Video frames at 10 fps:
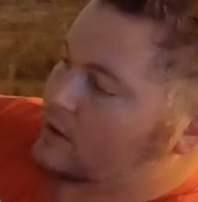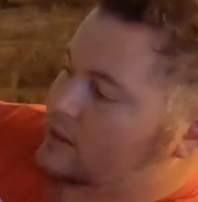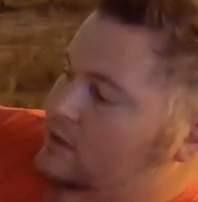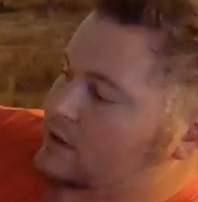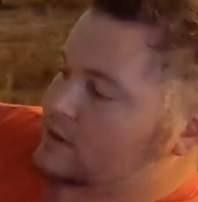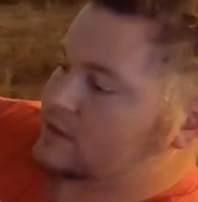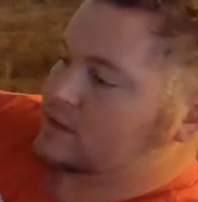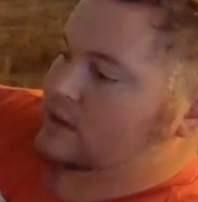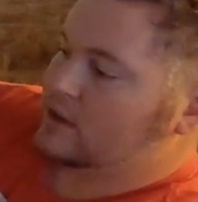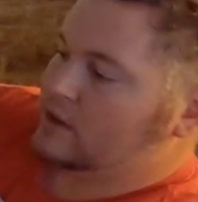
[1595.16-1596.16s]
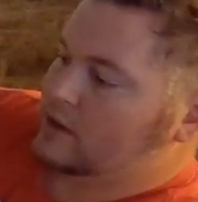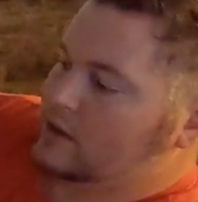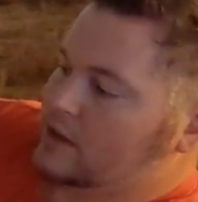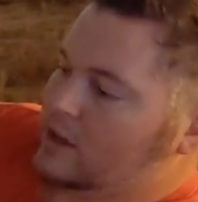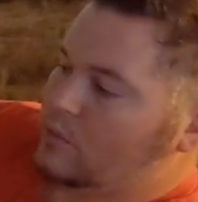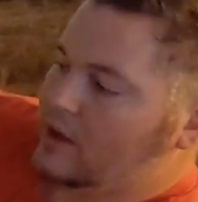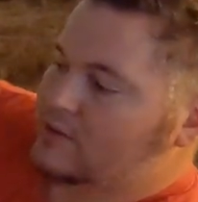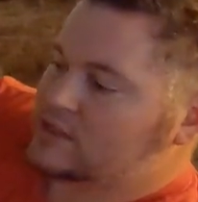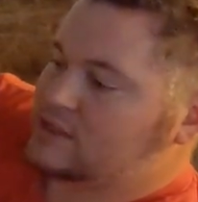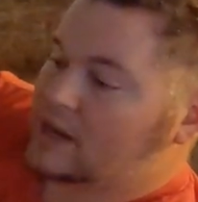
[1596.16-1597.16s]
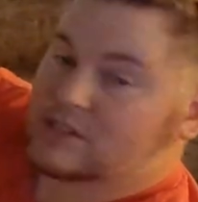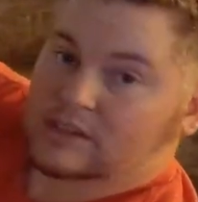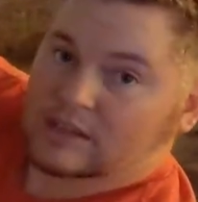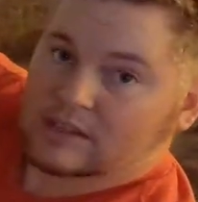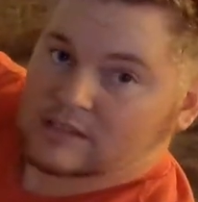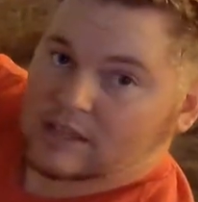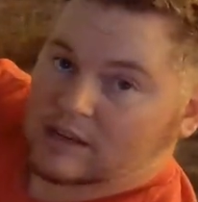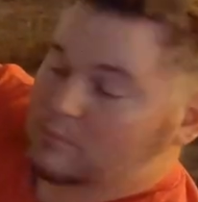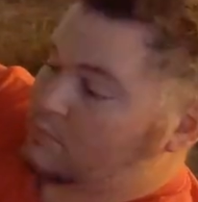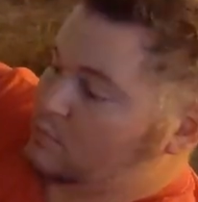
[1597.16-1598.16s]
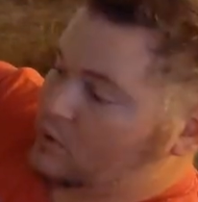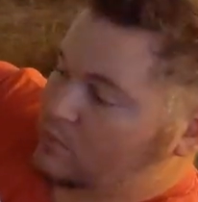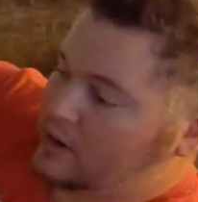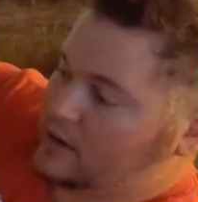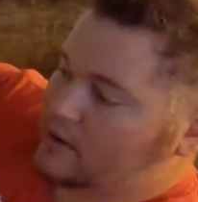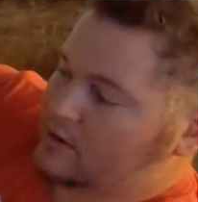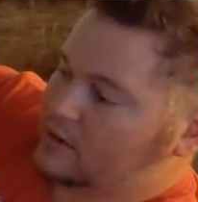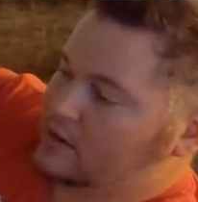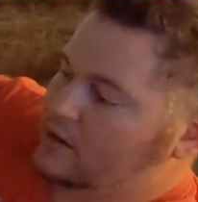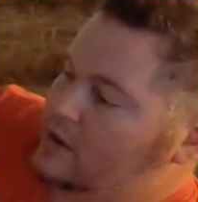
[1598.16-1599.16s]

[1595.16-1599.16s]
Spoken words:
like this, okay, we have a section that's getting put right here,